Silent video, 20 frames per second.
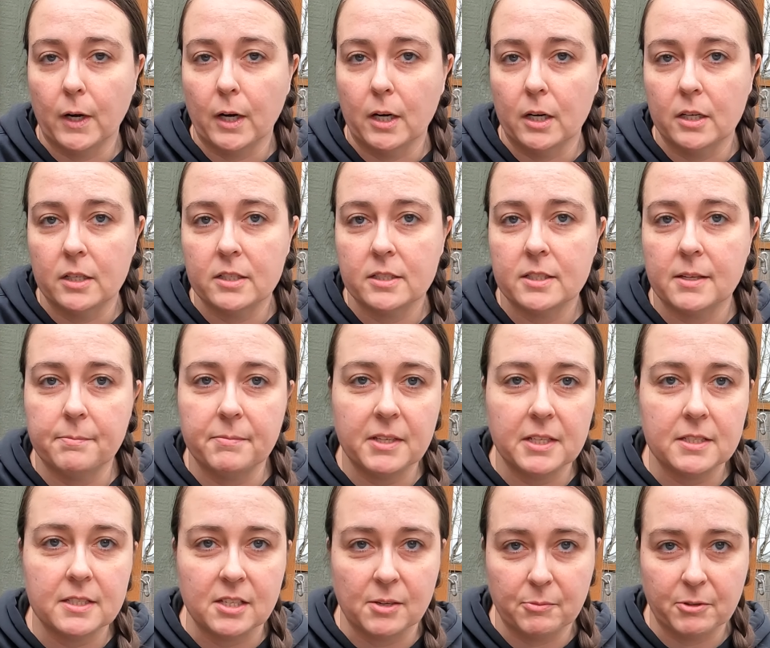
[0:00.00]
or
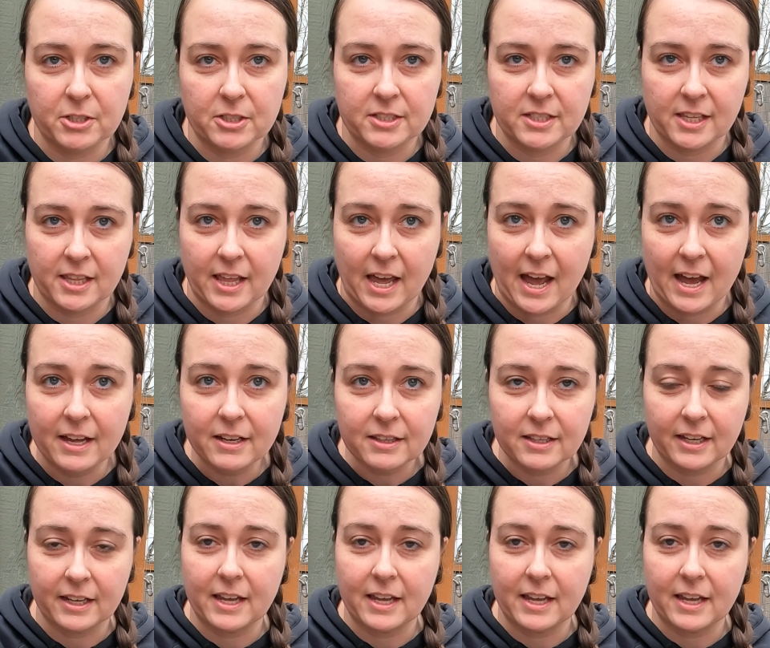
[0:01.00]
something similar to that,